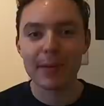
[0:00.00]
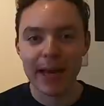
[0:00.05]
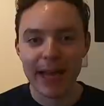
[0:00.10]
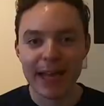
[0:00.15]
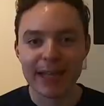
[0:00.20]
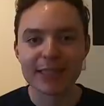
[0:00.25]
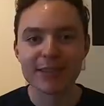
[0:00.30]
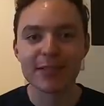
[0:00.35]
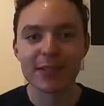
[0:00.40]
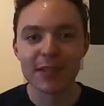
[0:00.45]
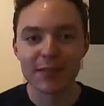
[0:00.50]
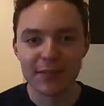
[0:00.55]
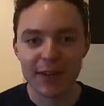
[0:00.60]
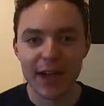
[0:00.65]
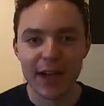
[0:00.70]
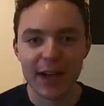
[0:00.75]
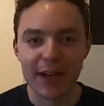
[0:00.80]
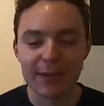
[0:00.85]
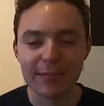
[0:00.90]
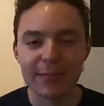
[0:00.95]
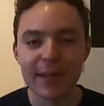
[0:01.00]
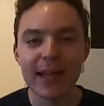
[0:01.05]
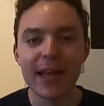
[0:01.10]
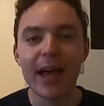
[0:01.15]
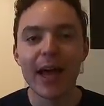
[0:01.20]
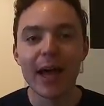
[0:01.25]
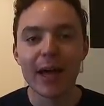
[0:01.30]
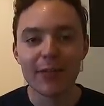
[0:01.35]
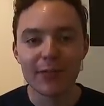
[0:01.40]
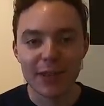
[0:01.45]
plans for the farm
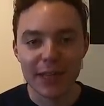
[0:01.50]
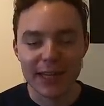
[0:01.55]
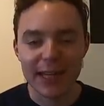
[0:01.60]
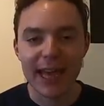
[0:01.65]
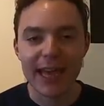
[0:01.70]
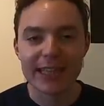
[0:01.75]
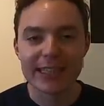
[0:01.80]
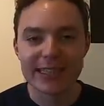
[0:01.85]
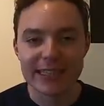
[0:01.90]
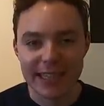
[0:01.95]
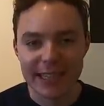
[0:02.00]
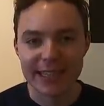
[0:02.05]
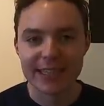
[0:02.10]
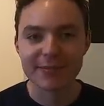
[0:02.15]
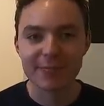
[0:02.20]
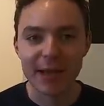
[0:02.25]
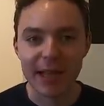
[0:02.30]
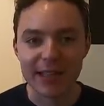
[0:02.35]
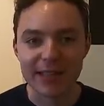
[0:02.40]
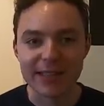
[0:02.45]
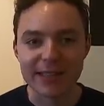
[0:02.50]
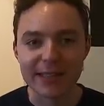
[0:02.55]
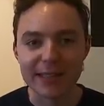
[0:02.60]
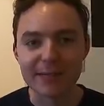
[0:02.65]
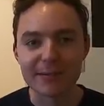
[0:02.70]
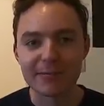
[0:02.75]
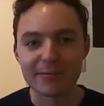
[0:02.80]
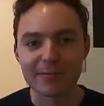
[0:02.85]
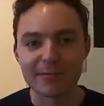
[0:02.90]
over the next 6 months.